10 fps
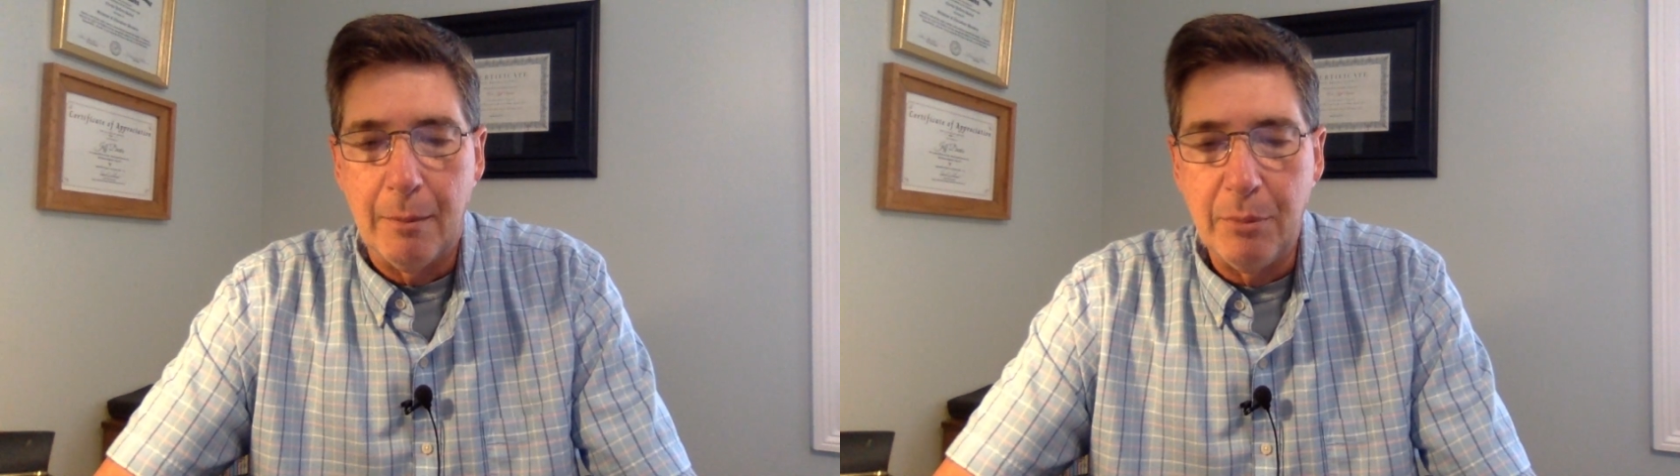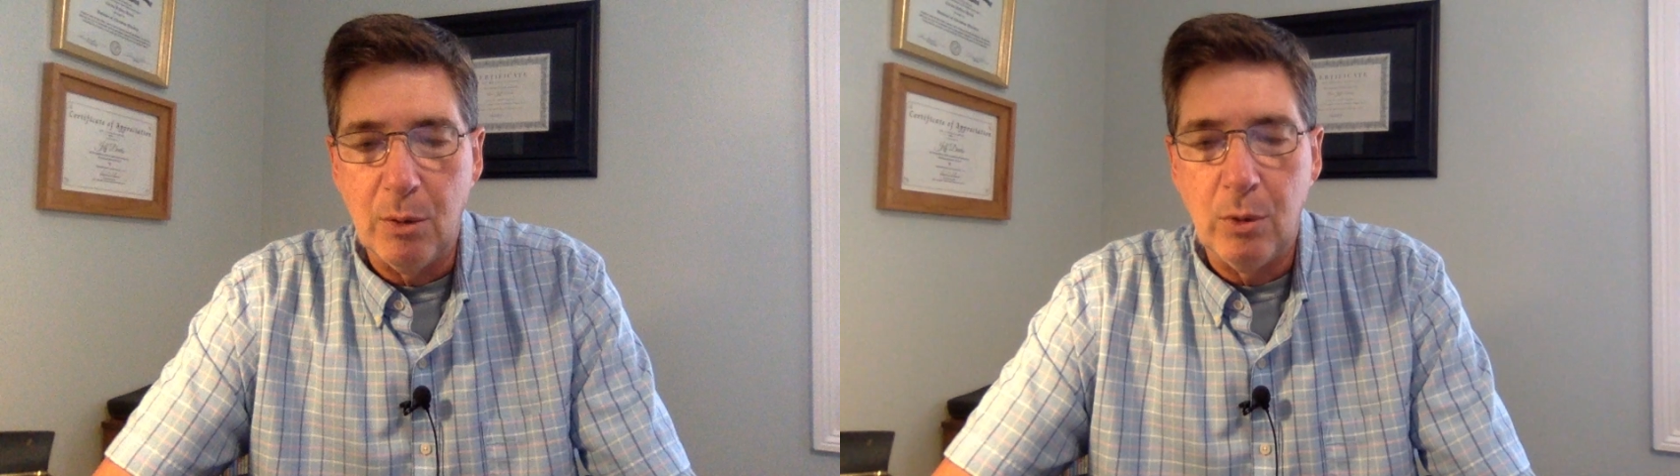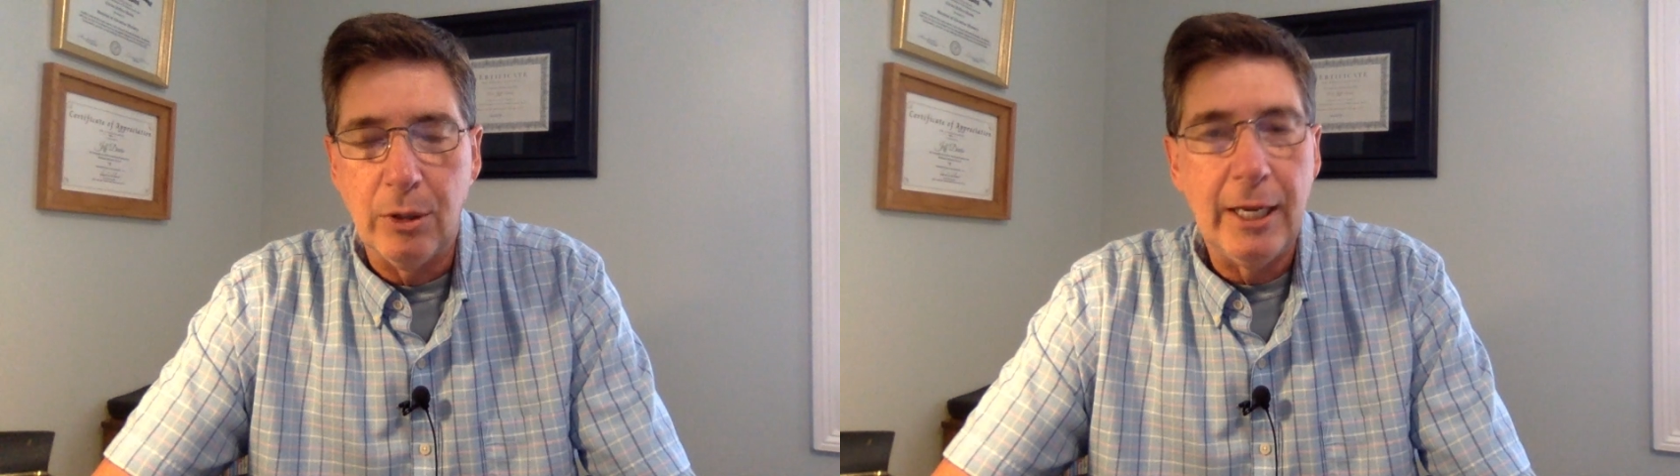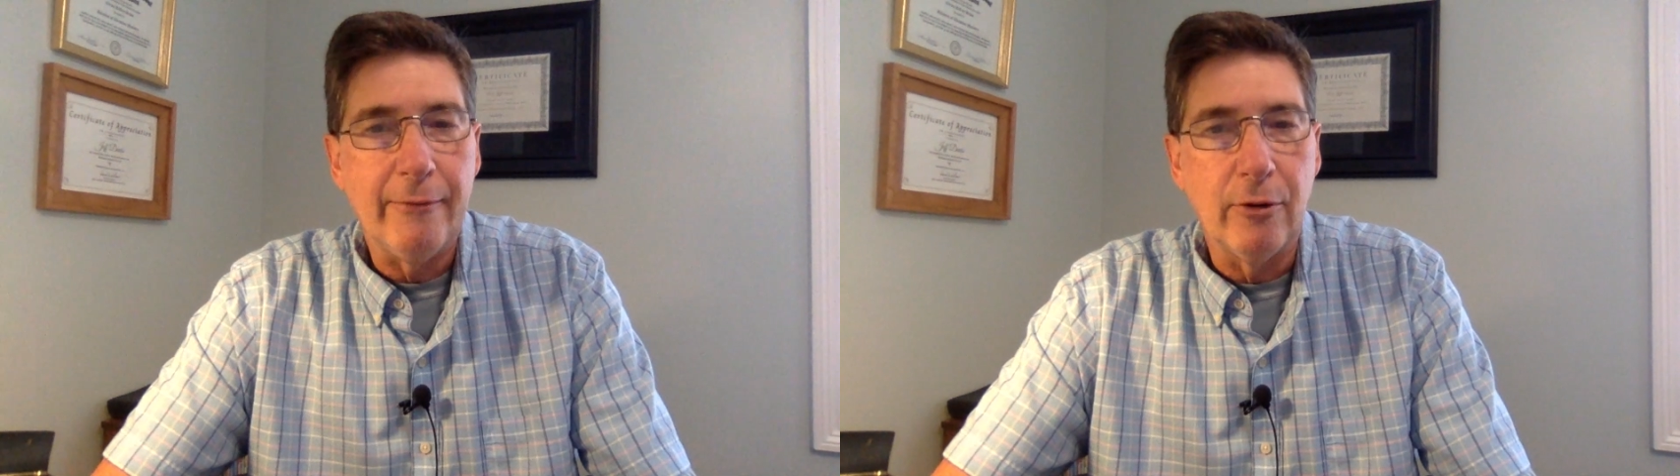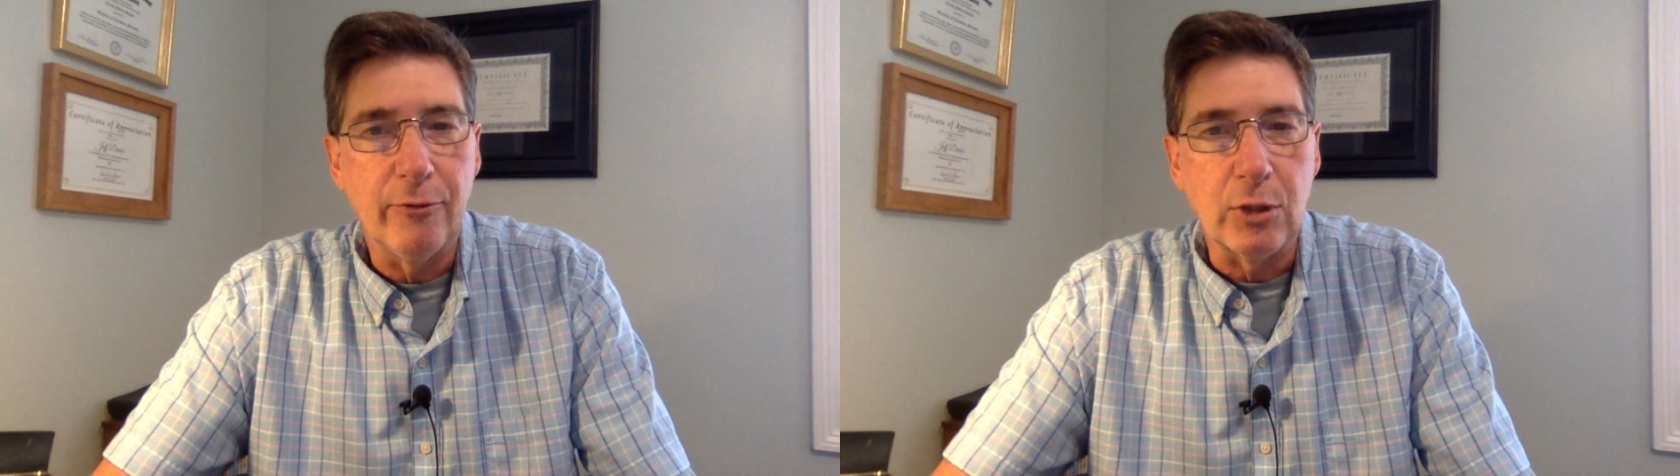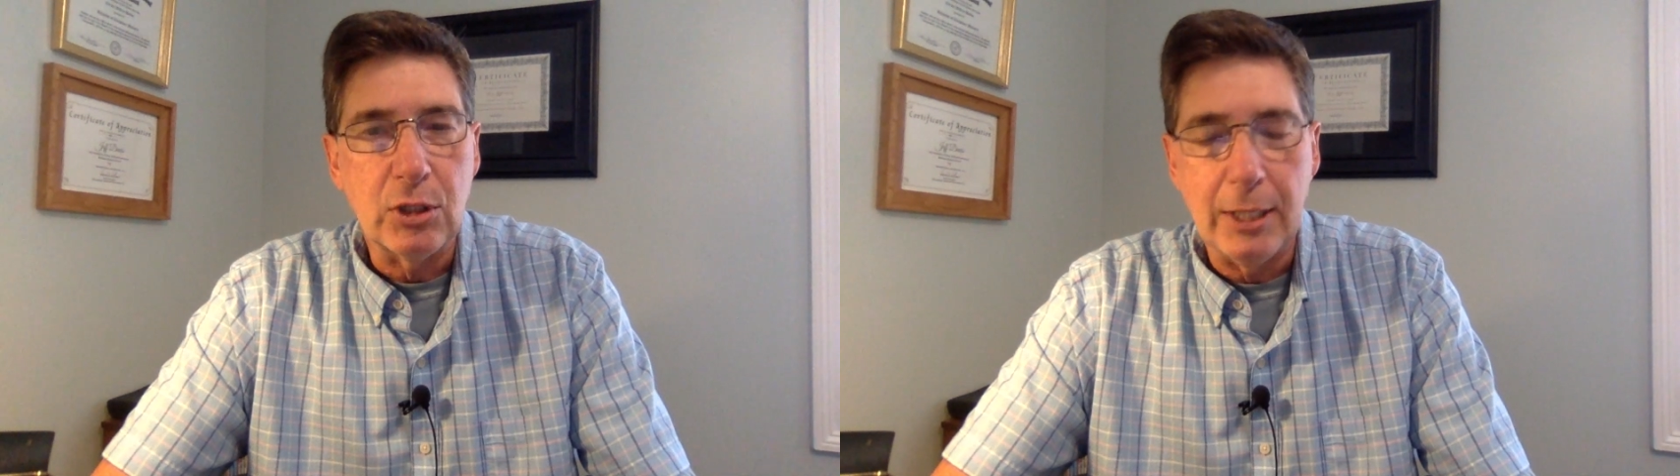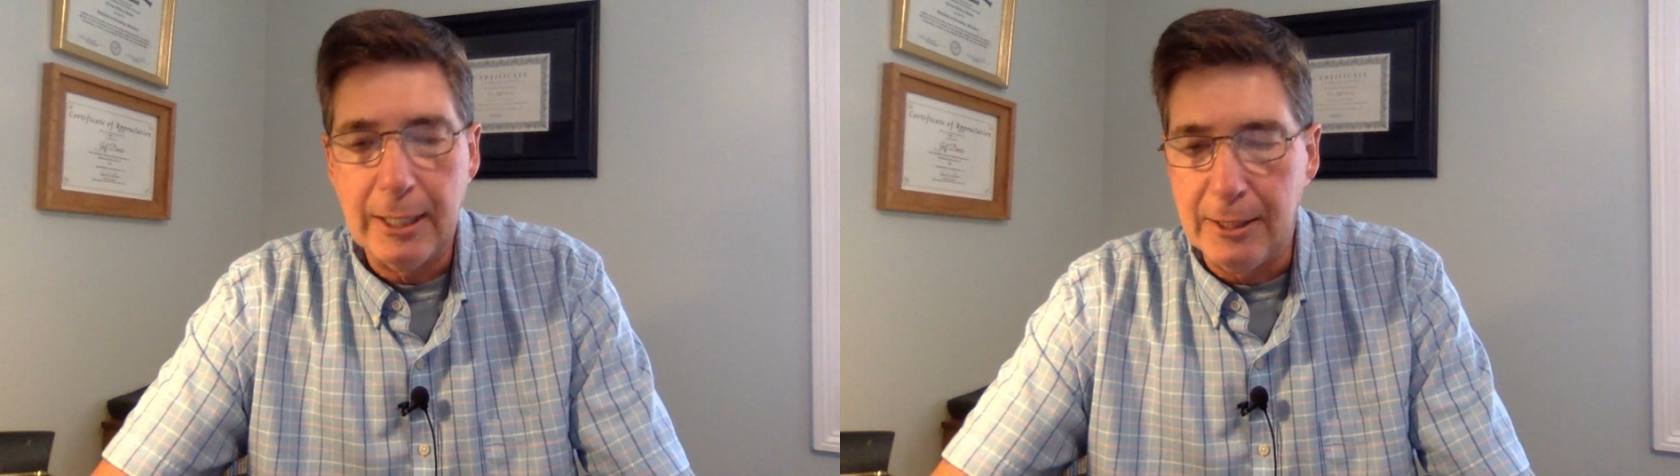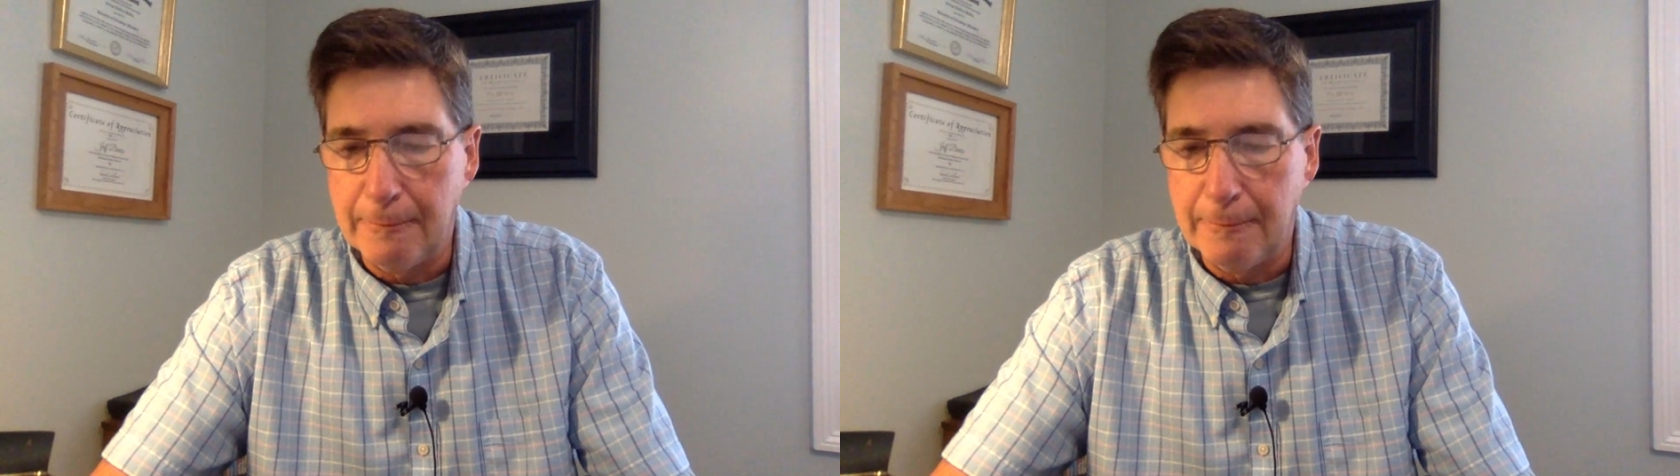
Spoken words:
but will never forsake